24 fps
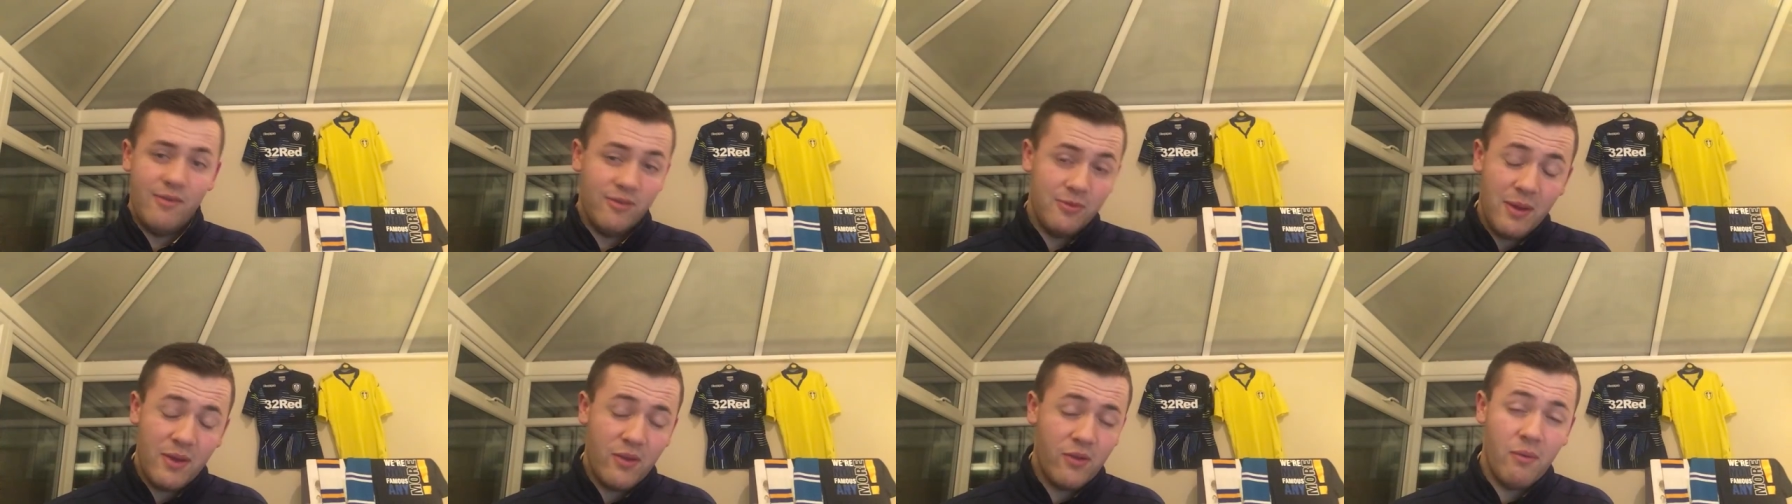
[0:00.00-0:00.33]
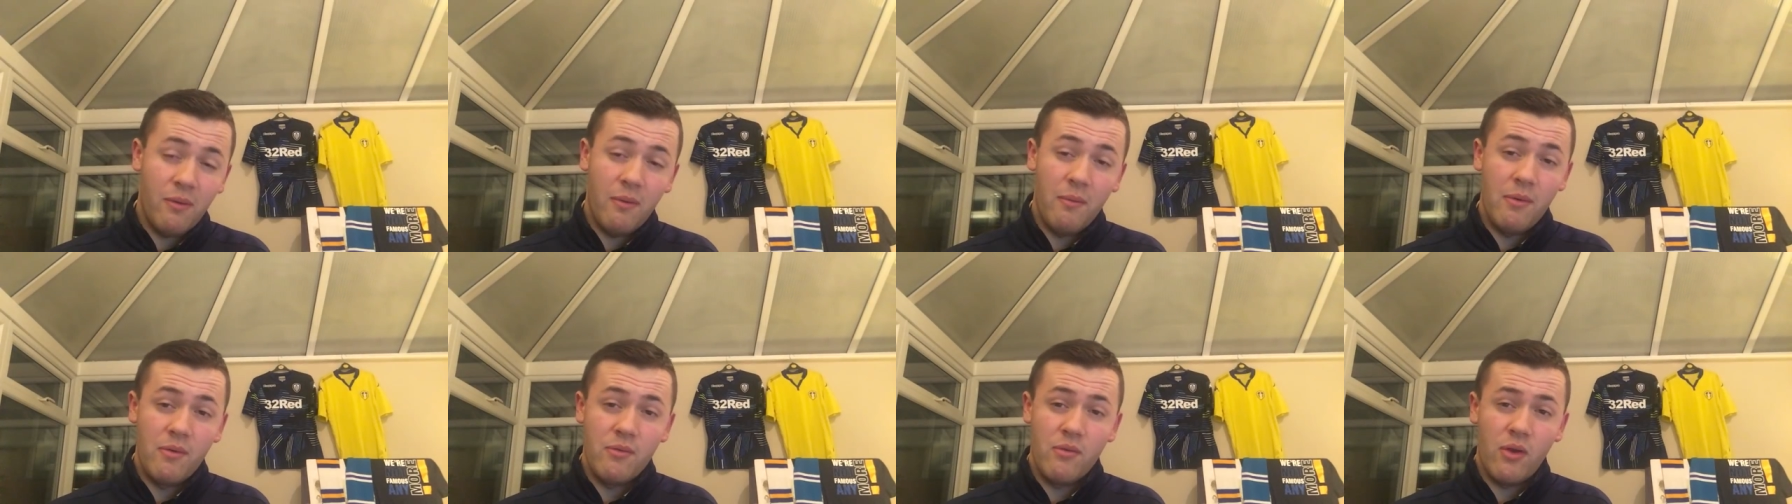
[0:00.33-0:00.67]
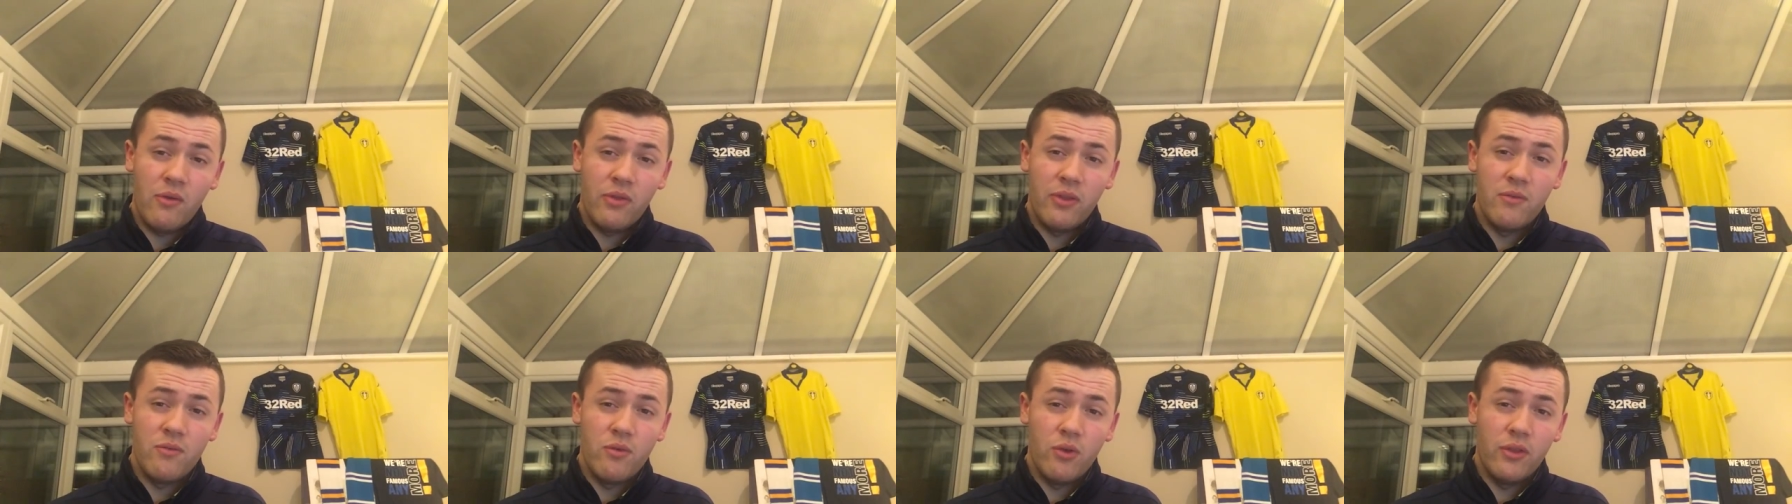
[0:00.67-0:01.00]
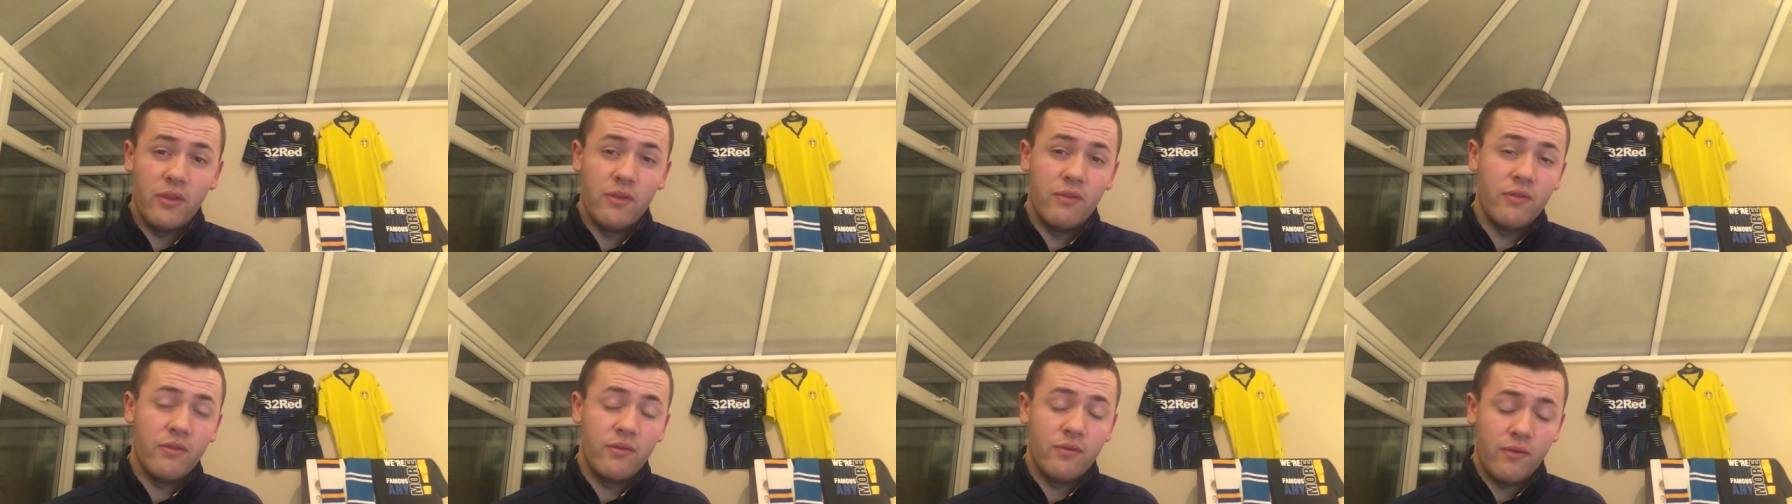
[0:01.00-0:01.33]
especially when we're on the
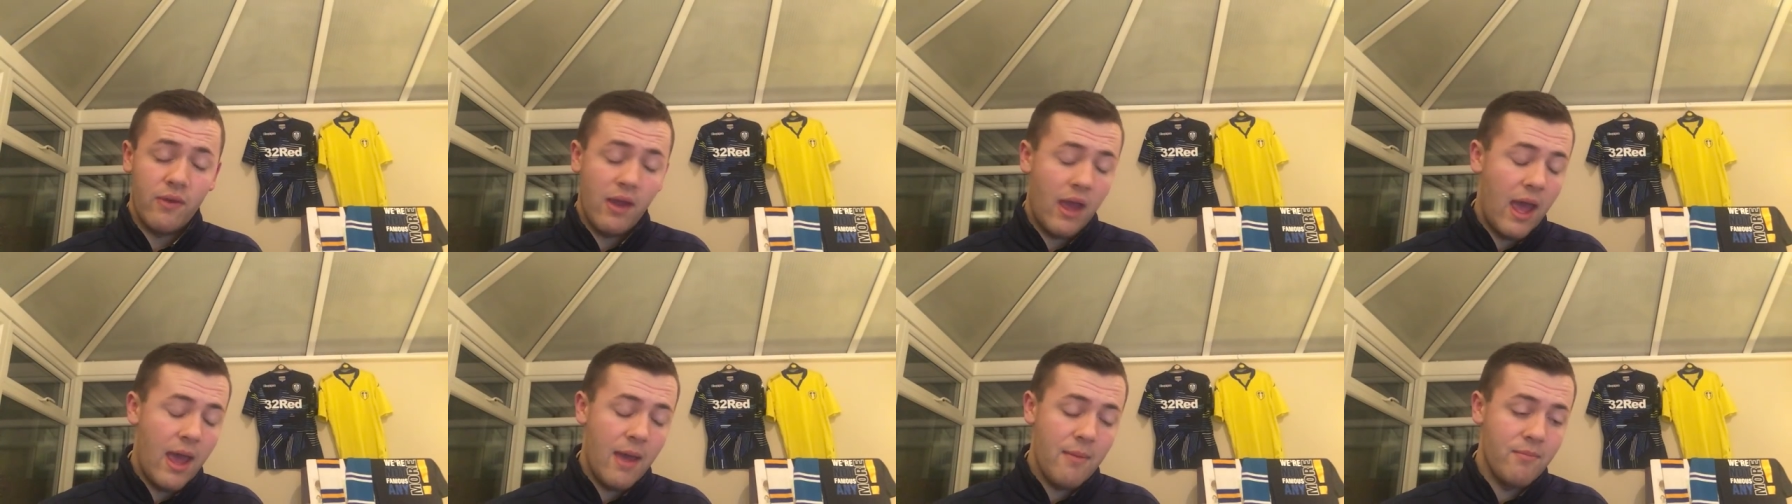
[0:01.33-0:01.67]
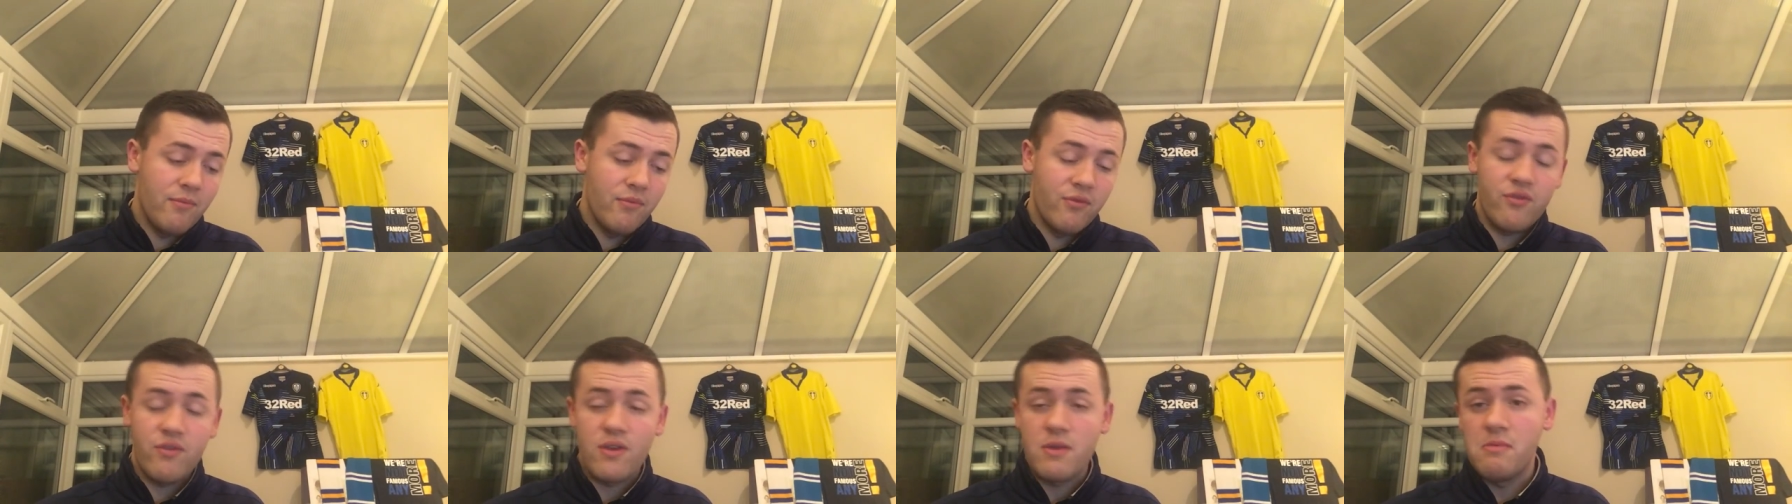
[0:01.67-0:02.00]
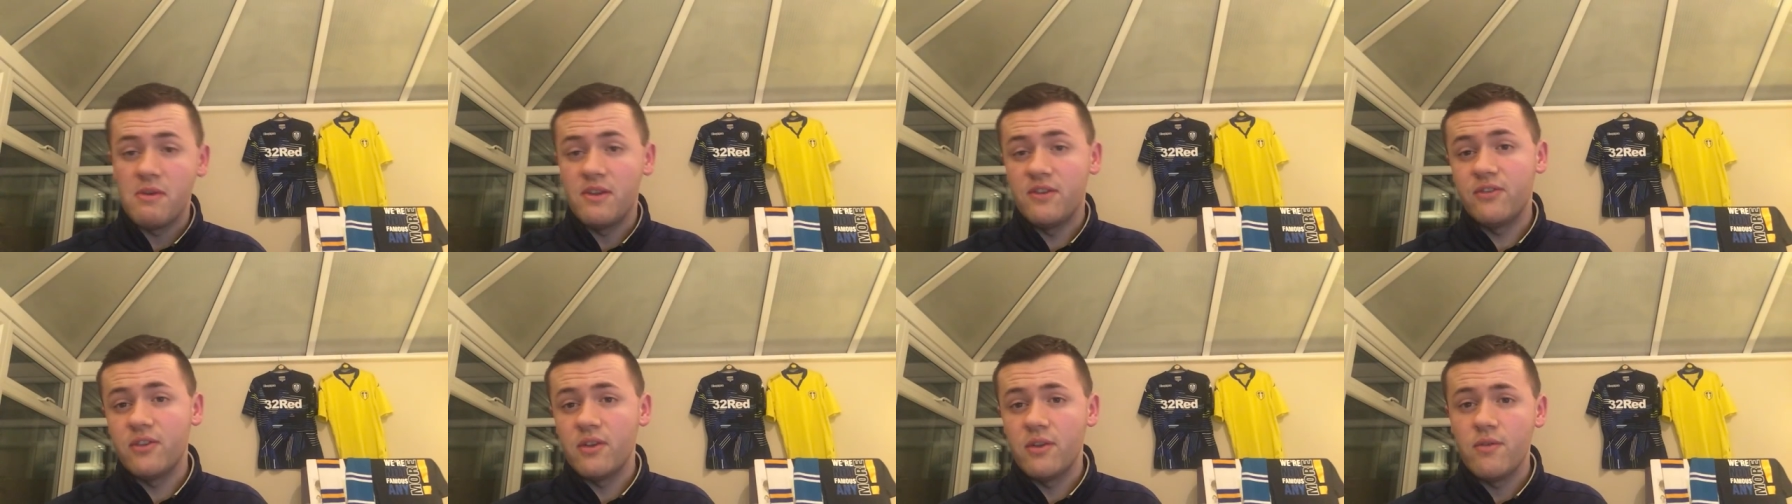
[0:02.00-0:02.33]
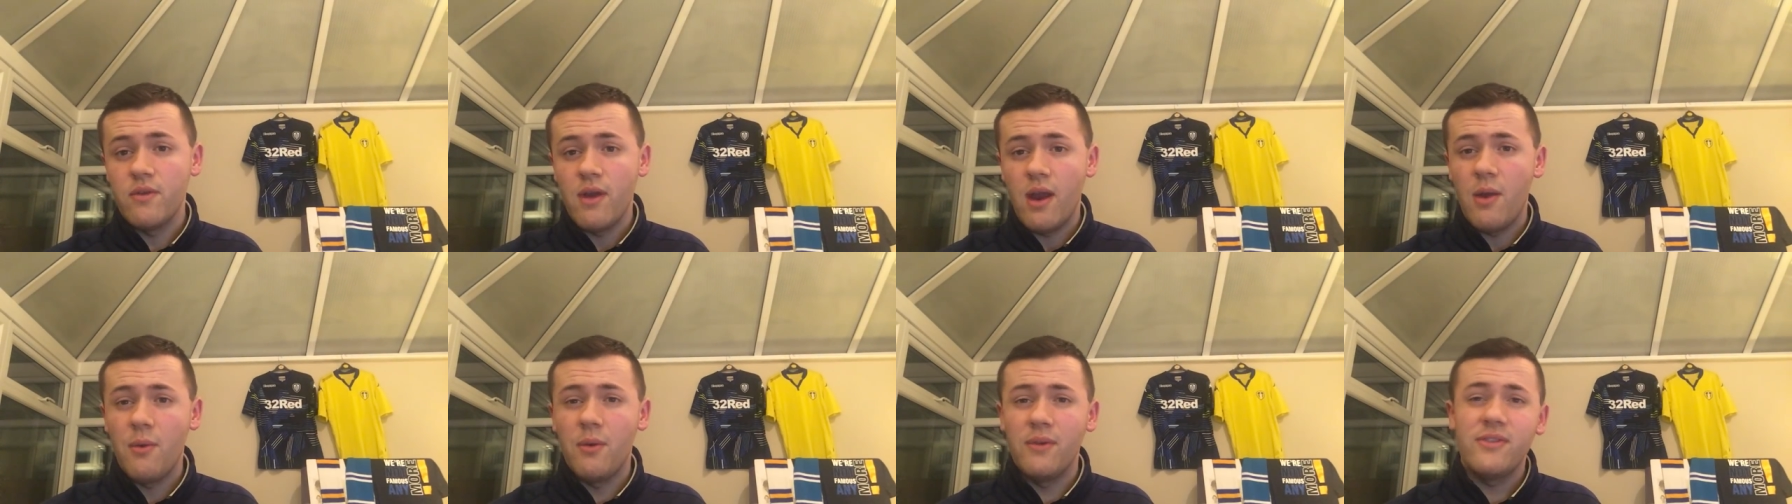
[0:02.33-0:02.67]
run of three wins in a
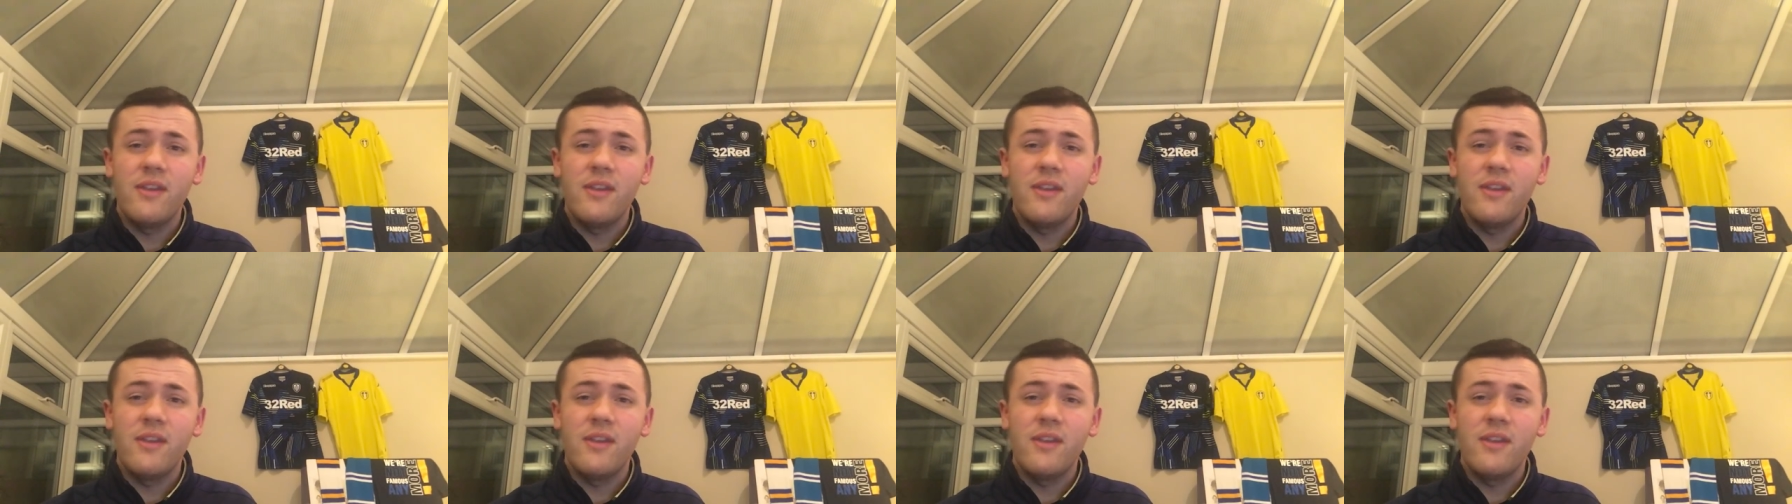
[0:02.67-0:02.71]
row.